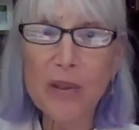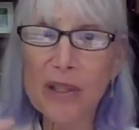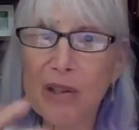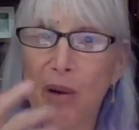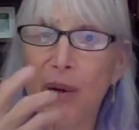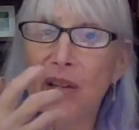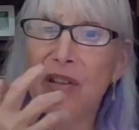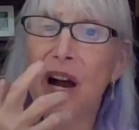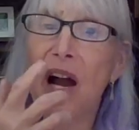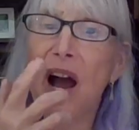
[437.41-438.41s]
Just lower your
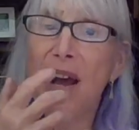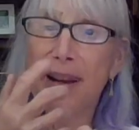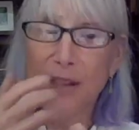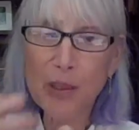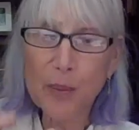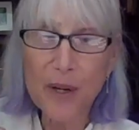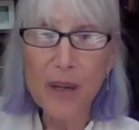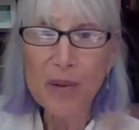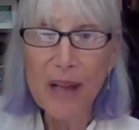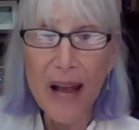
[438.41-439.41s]
tongue and spray
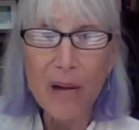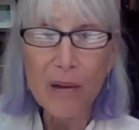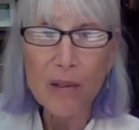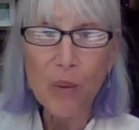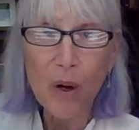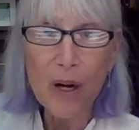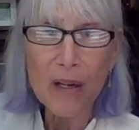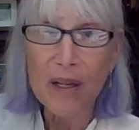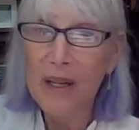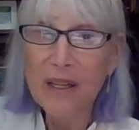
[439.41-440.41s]
with alkaline
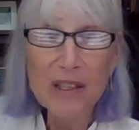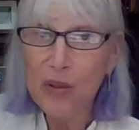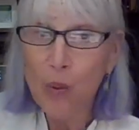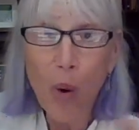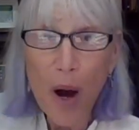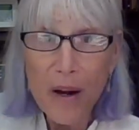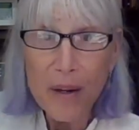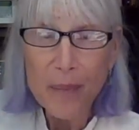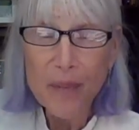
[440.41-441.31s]
water. Just water.